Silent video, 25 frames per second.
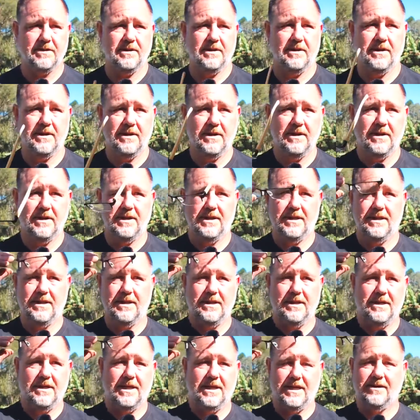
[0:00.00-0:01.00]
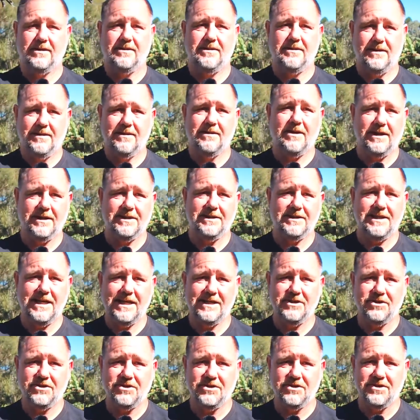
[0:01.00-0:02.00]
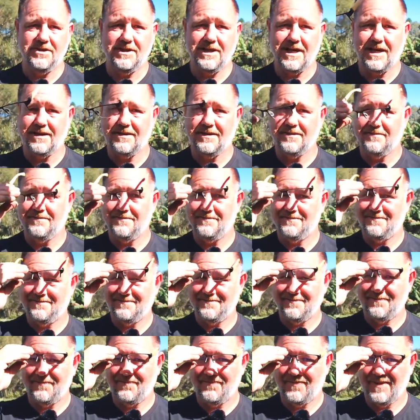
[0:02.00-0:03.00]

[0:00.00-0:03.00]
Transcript: first, and I intend to do that.